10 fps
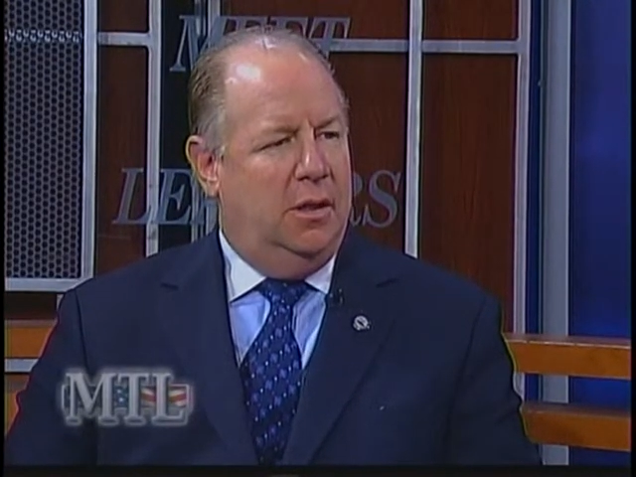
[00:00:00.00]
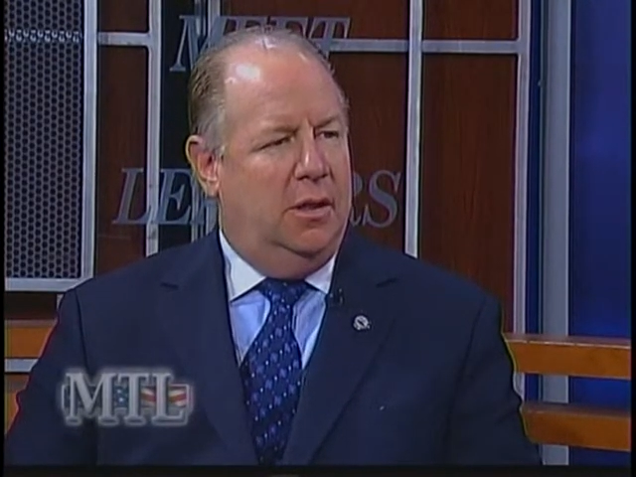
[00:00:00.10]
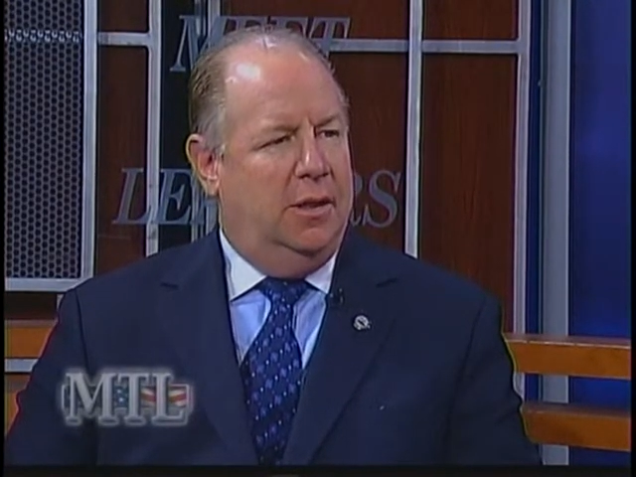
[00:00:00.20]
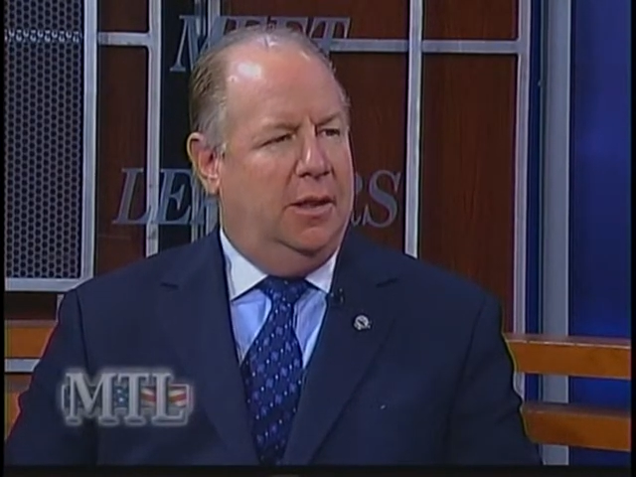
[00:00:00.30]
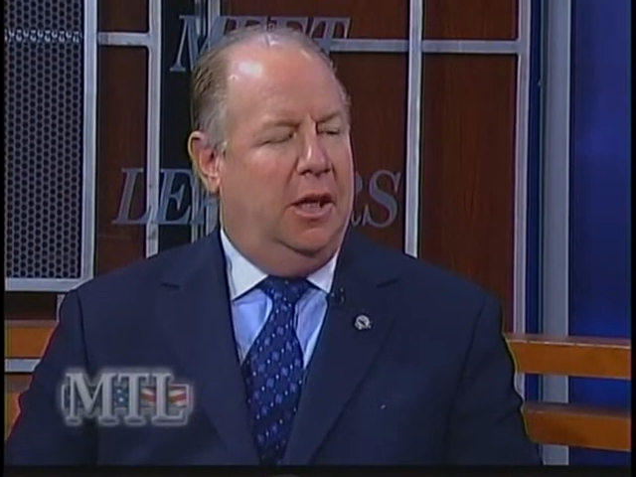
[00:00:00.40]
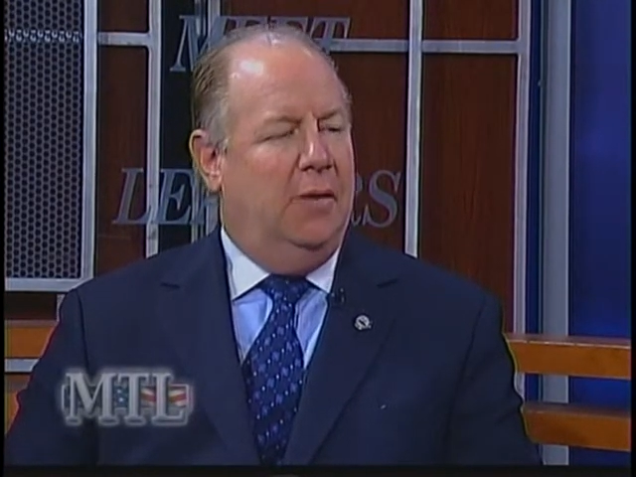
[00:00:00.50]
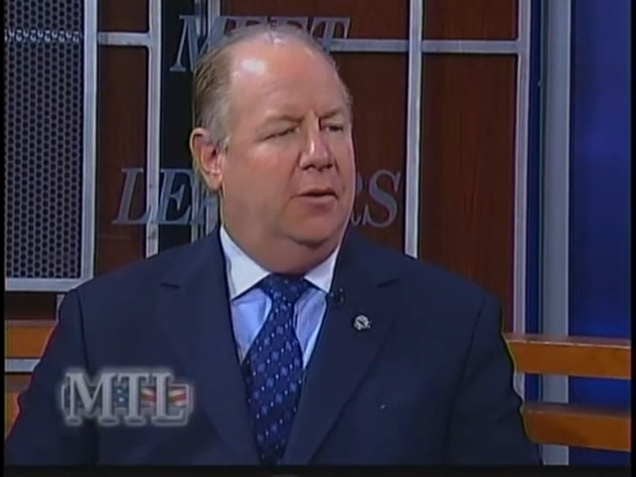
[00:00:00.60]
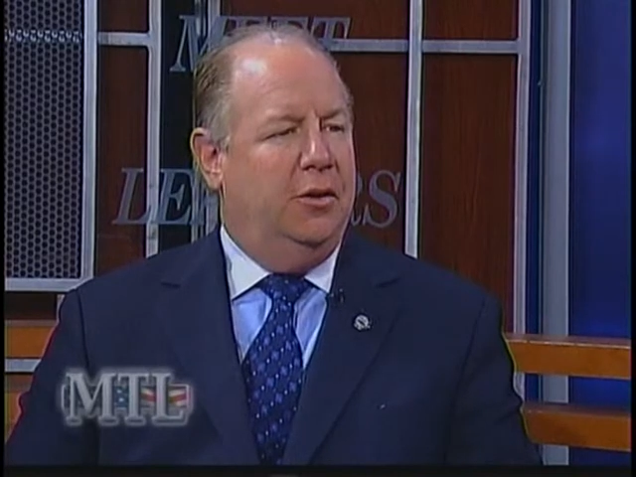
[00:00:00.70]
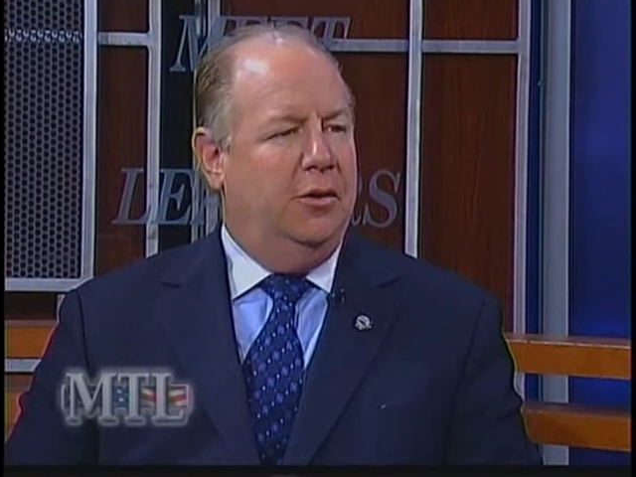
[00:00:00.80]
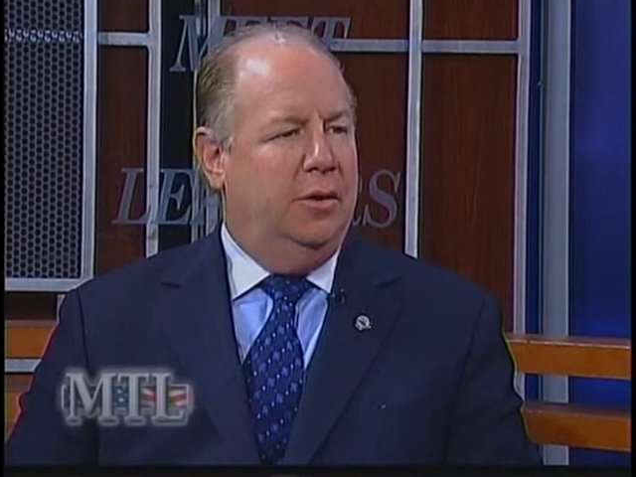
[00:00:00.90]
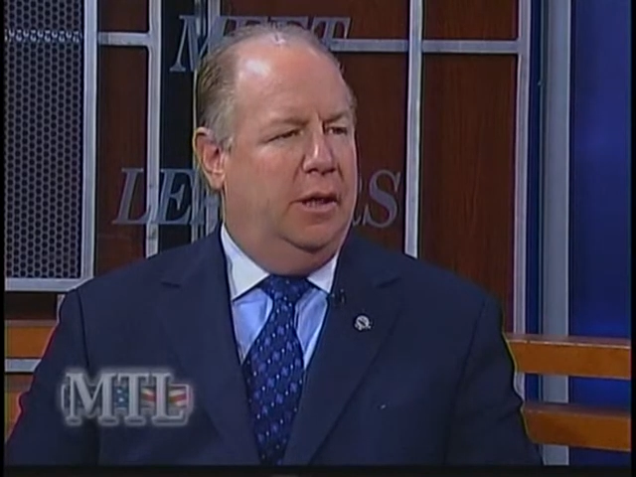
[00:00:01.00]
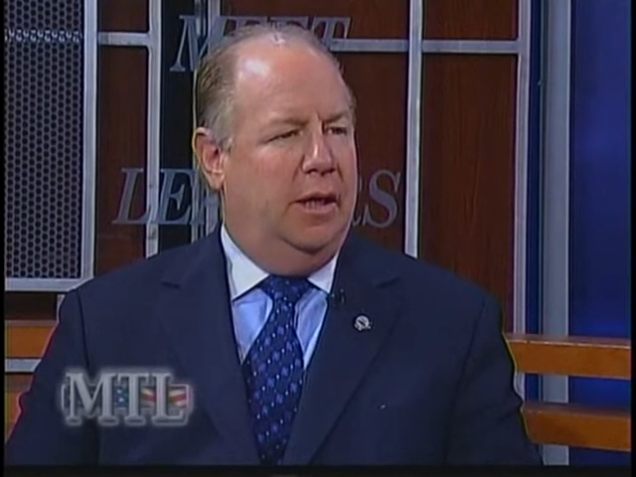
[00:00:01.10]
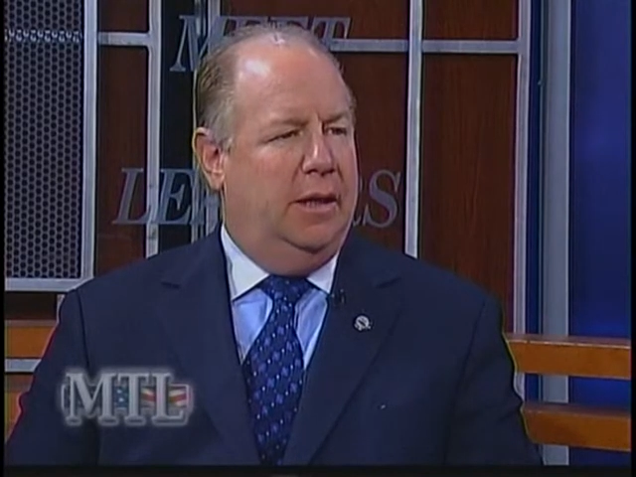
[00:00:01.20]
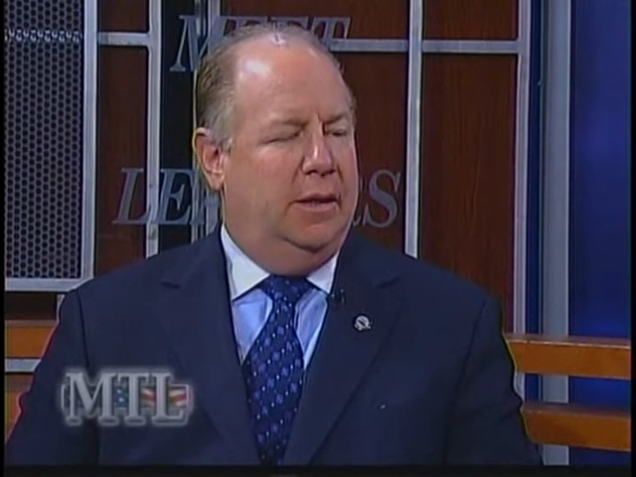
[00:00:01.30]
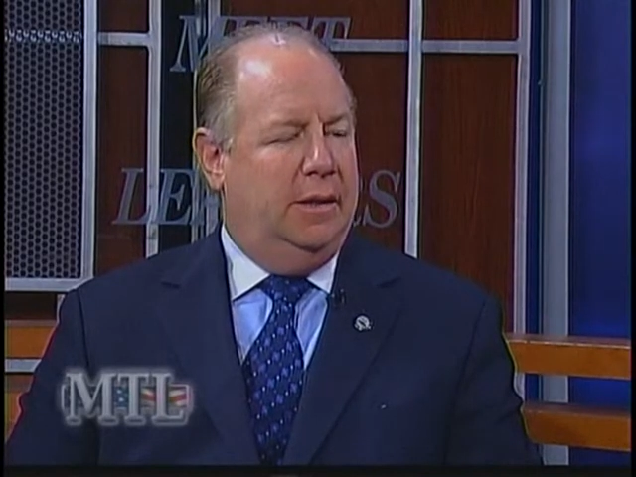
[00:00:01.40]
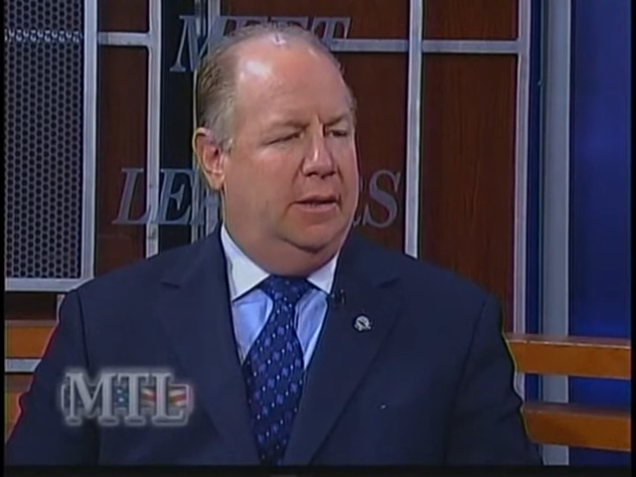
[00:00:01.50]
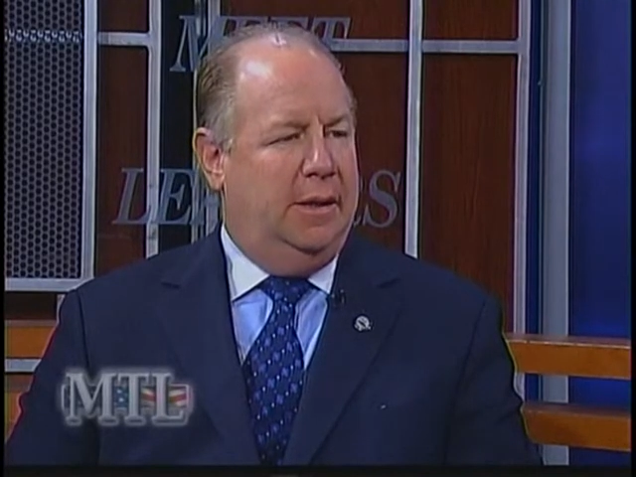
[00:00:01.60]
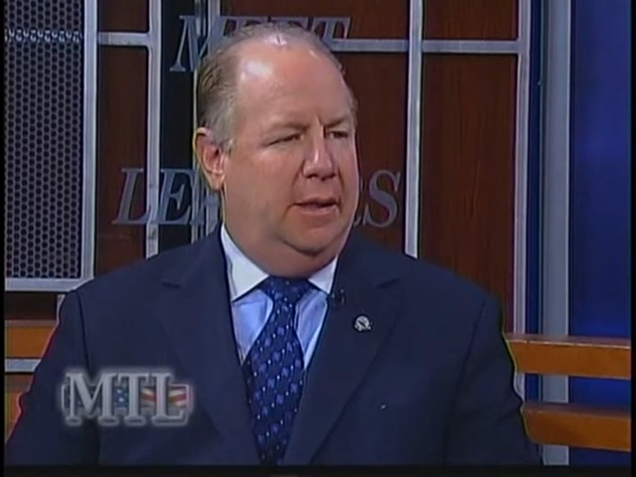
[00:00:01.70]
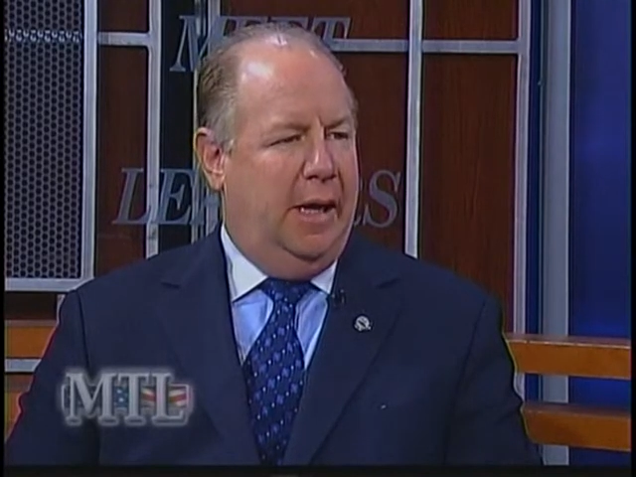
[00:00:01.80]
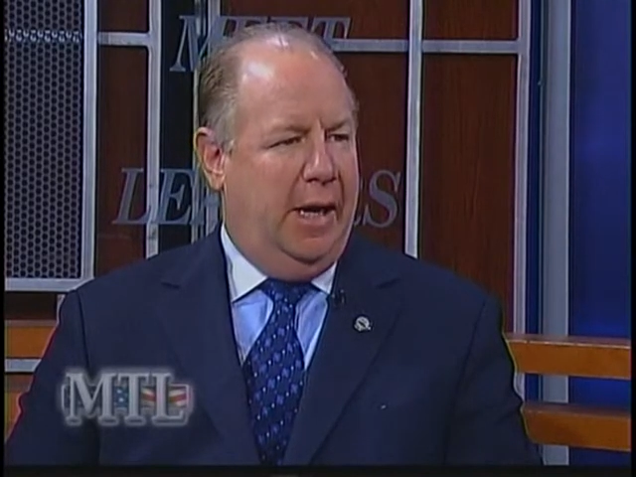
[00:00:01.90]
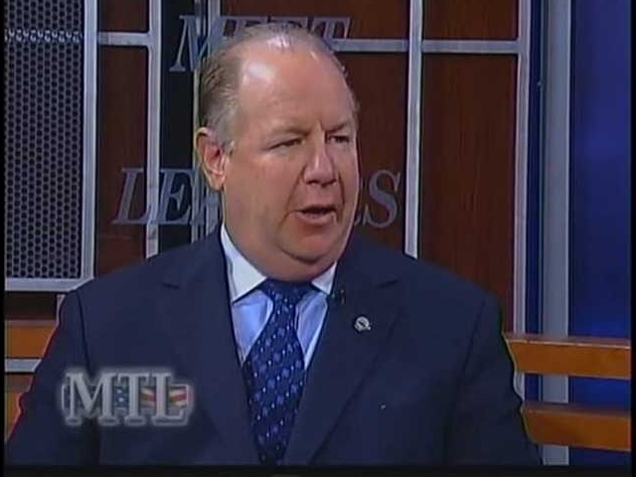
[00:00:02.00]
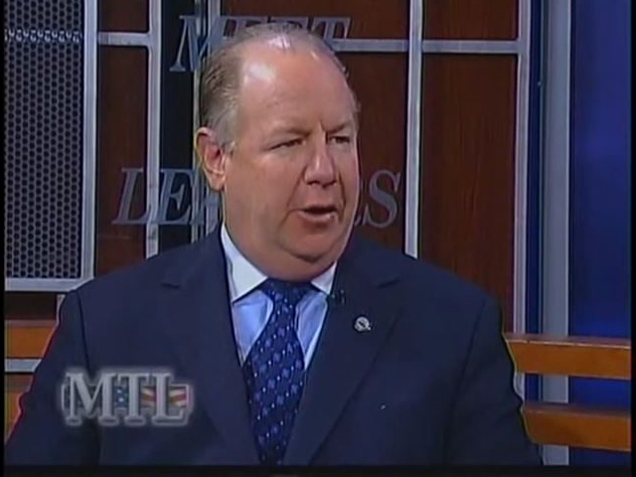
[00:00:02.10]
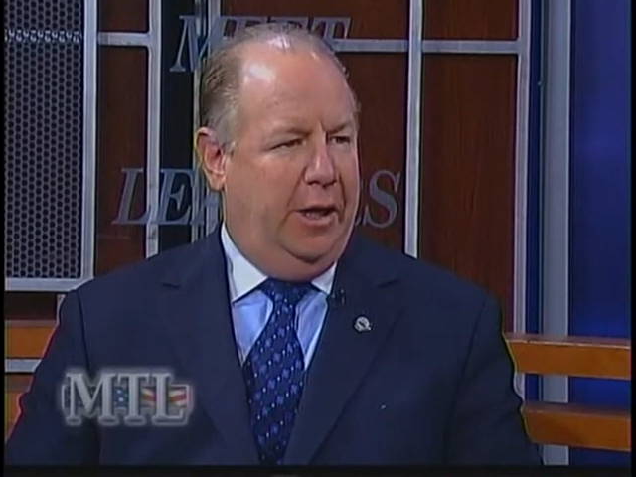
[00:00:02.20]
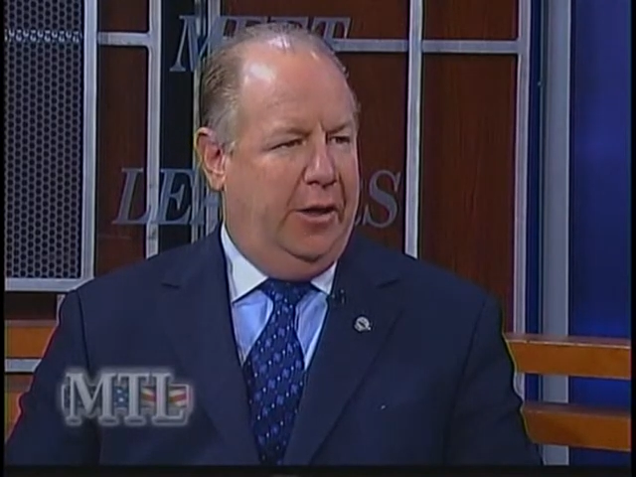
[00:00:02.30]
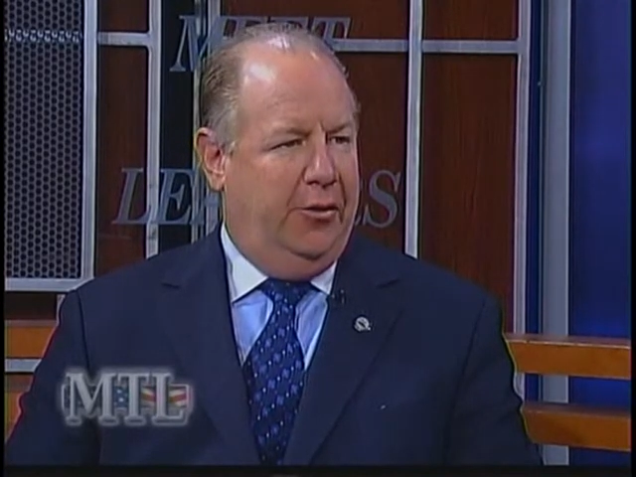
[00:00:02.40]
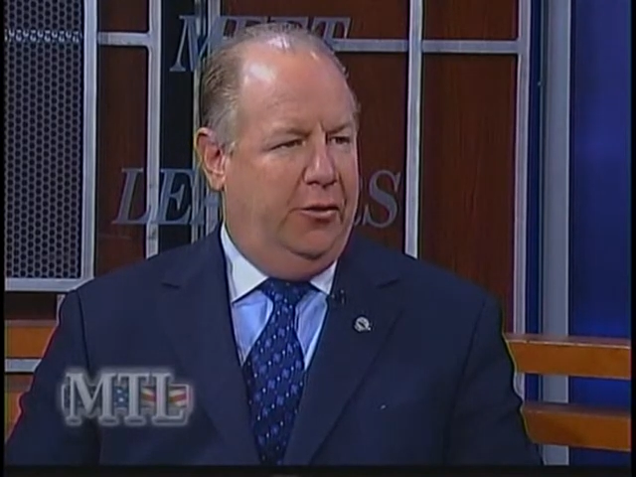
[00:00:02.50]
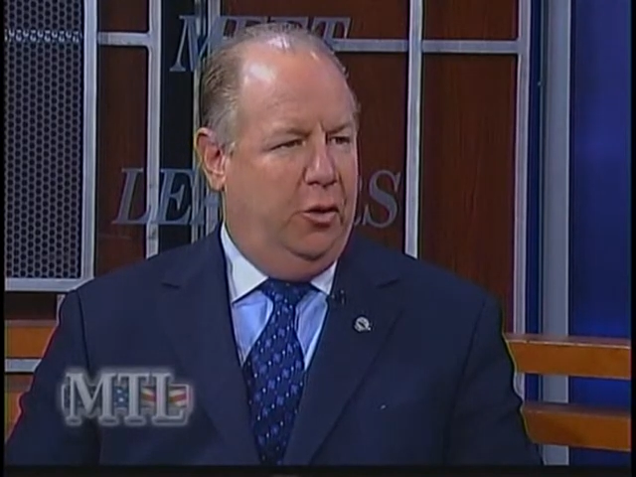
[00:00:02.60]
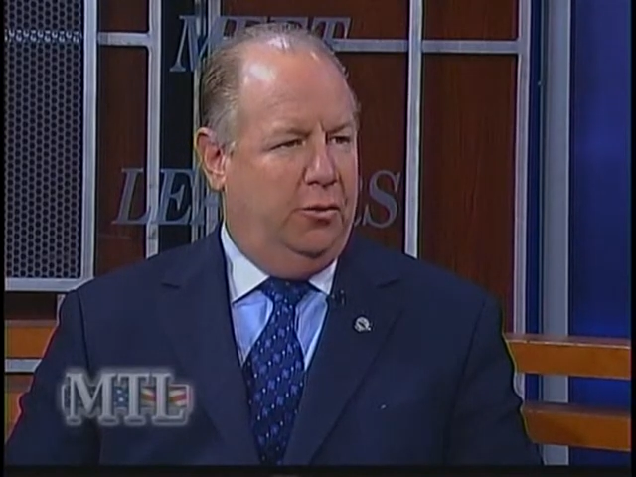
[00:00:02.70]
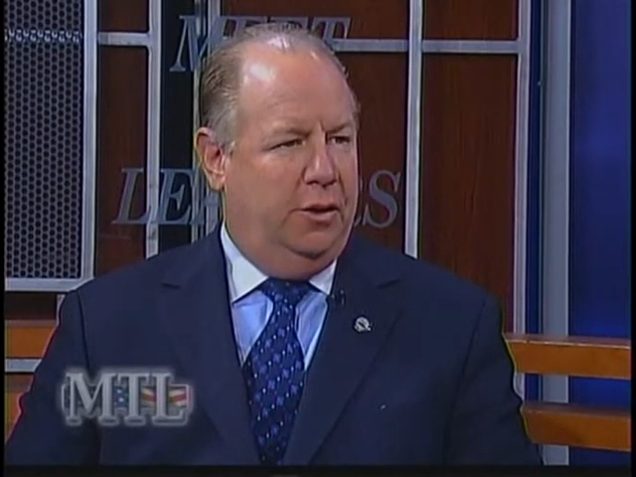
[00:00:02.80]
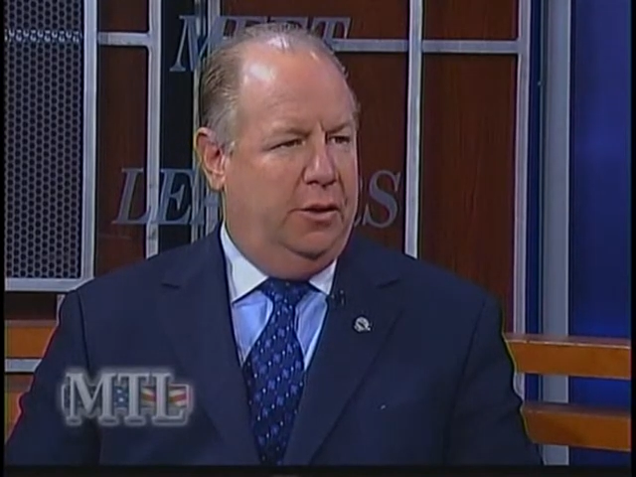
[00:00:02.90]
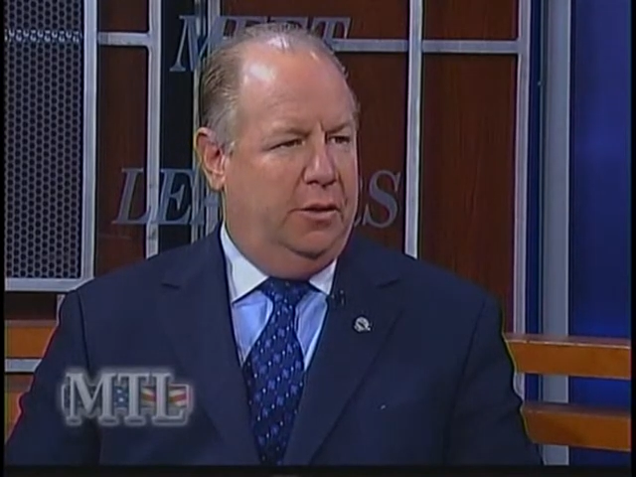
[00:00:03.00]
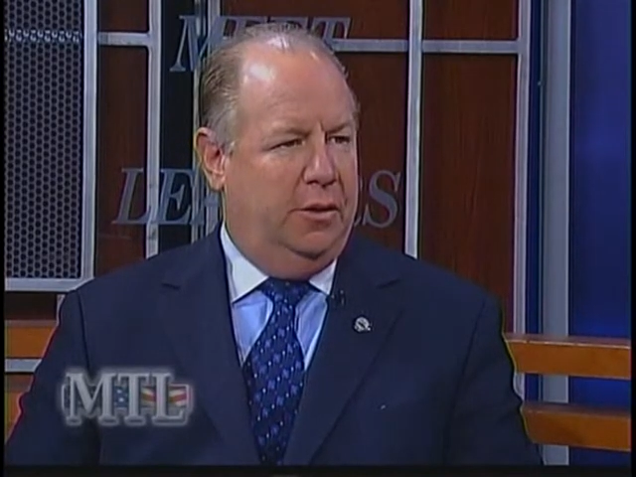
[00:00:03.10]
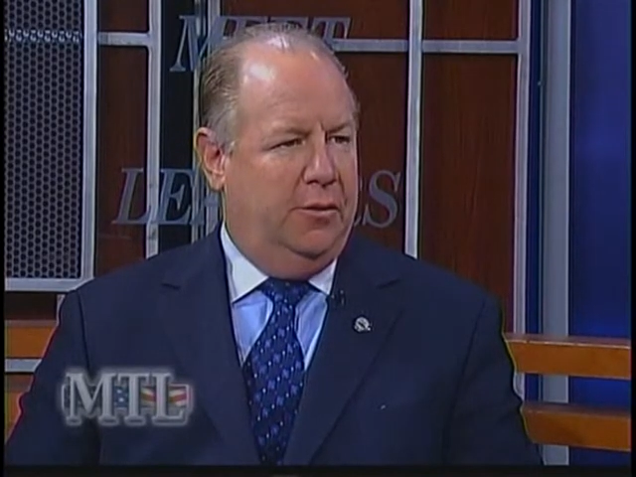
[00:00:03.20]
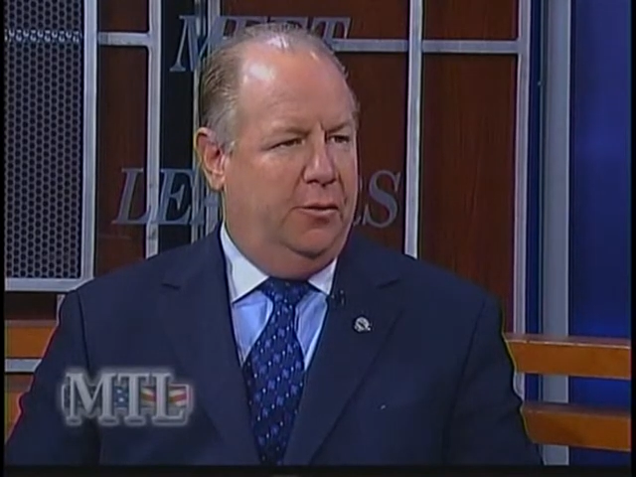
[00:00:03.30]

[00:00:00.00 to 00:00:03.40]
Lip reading: The governor hired a consultant